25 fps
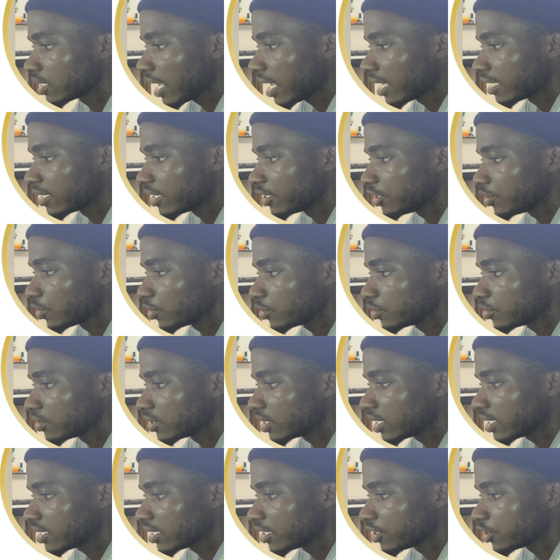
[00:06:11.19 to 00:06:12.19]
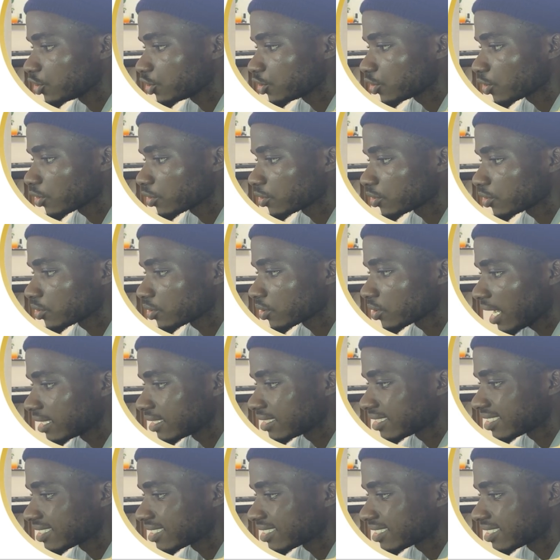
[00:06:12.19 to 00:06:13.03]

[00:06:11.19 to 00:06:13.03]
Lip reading: and then you want to take a short and